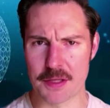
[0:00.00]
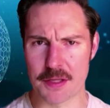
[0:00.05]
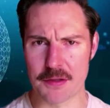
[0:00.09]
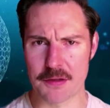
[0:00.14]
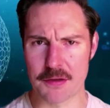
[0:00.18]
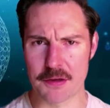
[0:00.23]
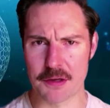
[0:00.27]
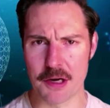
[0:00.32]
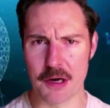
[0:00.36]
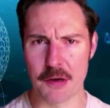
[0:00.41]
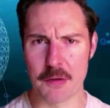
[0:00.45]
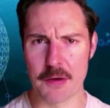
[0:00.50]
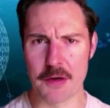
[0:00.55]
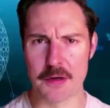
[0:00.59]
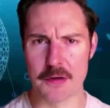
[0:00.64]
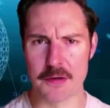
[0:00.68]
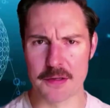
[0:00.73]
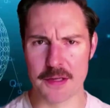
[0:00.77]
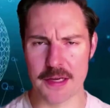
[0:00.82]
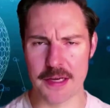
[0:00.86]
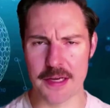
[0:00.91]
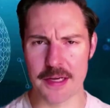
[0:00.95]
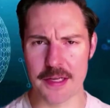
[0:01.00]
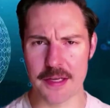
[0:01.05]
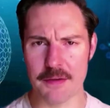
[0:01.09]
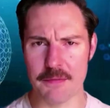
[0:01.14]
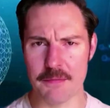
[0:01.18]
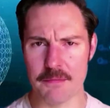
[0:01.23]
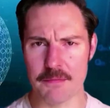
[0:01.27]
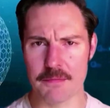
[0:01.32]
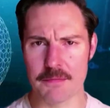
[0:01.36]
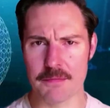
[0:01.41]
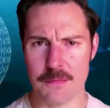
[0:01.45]
with either
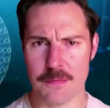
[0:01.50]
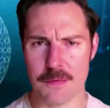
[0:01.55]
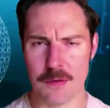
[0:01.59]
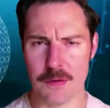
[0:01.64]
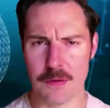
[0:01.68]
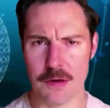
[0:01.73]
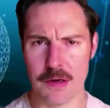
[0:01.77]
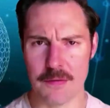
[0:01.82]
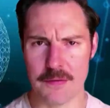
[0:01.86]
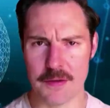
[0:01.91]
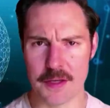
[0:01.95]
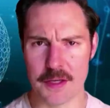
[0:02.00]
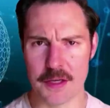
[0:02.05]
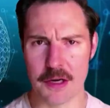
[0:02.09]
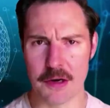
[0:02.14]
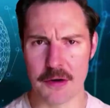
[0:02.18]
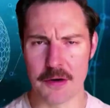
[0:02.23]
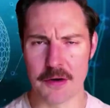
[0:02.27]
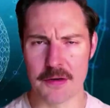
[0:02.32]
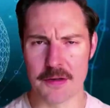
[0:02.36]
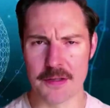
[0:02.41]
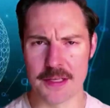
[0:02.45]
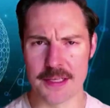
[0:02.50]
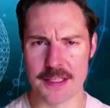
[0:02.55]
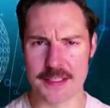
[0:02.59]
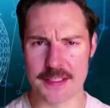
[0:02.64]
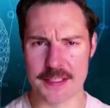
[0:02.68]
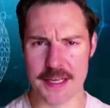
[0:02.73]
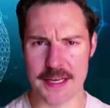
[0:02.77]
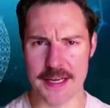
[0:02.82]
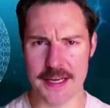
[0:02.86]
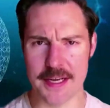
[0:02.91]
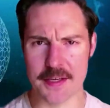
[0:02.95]
CoQ10 or even
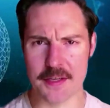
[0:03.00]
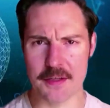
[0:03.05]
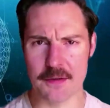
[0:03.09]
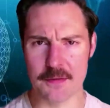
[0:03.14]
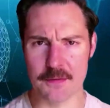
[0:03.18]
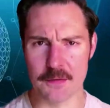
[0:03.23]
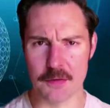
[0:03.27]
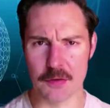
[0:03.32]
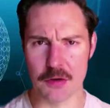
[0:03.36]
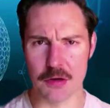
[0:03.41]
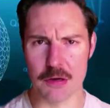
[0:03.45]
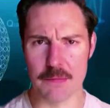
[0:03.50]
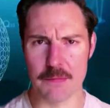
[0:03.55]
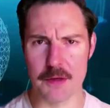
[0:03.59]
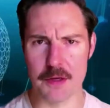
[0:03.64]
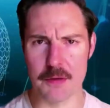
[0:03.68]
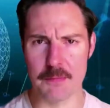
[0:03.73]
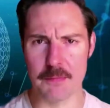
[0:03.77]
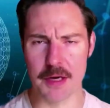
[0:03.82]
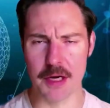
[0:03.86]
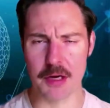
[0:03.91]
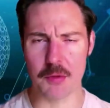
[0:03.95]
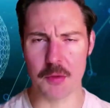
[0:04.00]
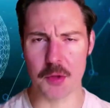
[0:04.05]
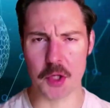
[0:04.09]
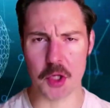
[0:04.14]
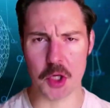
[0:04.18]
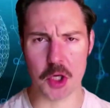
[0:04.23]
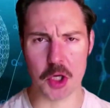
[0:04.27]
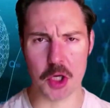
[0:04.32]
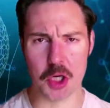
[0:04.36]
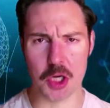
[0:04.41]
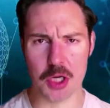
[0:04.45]
CoQ10's active form,
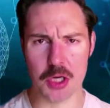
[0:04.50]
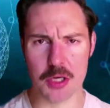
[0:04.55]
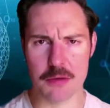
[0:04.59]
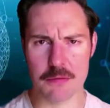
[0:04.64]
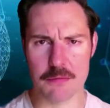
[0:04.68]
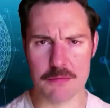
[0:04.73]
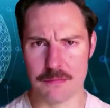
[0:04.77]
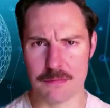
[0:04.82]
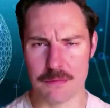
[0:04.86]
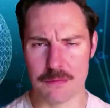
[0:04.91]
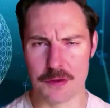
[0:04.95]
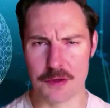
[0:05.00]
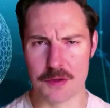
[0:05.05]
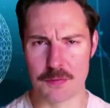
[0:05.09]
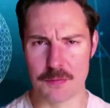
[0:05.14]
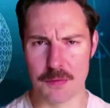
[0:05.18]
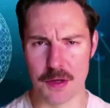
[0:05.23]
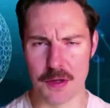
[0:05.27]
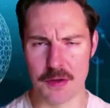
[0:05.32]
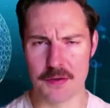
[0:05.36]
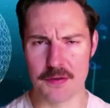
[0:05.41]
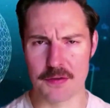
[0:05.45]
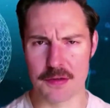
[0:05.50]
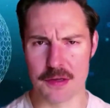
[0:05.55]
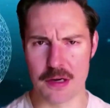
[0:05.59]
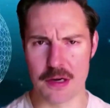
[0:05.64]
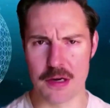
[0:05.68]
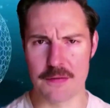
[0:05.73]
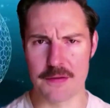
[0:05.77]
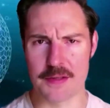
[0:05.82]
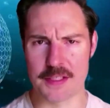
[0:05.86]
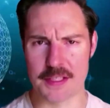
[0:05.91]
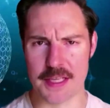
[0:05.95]
ubiquinol, which both
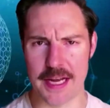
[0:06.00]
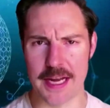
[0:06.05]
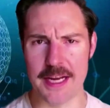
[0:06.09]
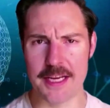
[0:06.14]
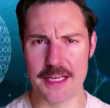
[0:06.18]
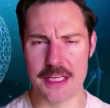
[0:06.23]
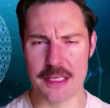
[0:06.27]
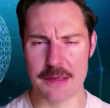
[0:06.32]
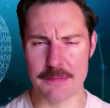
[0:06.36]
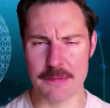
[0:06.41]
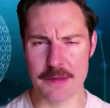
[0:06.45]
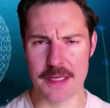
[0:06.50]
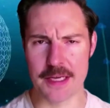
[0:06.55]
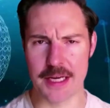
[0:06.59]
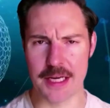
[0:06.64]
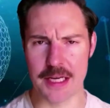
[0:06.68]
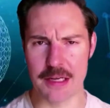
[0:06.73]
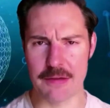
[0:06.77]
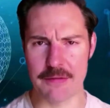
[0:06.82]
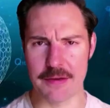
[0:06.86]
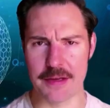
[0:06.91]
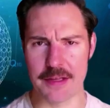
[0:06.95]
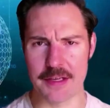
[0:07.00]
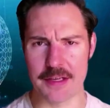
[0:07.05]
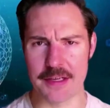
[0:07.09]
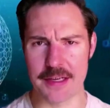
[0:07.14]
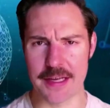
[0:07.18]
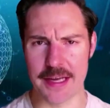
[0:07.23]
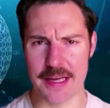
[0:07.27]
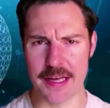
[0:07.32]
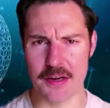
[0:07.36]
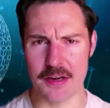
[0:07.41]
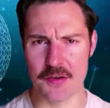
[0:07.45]
serve as ATP
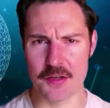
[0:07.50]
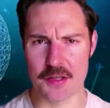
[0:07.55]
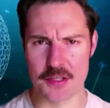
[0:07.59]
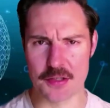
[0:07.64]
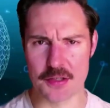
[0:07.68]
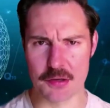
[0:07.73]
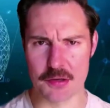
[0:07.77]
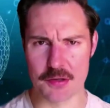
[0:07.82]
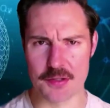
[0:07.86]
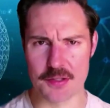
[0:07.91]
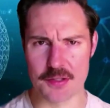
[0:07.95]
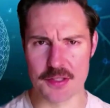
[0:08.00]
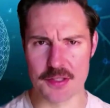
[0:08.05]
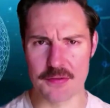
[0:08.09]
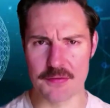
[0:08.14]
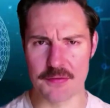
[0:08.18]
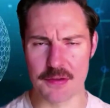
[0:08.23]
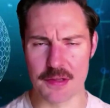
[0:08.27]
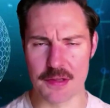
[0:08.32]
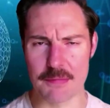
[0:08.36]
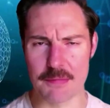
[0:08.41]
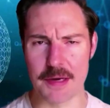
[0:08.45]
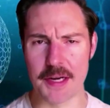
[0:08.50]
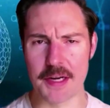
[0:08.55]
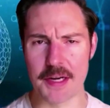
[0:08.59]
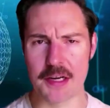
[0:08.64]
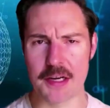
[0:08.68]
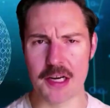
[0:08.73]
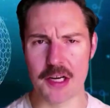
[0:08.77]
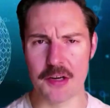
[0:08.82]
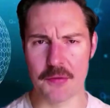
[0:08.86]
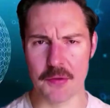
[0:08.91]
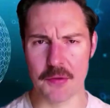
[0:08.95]
elevating energy sources for the
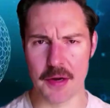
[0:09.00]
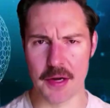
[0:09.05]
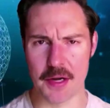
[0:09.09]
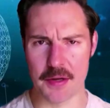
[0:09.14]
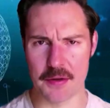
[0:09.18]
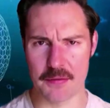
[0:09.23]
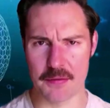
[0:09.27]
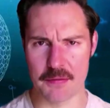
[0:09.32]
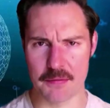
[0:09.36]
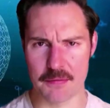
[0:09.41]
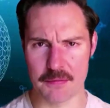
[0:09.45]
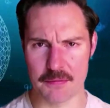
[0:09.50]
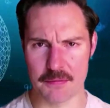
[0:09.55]
mitochondria.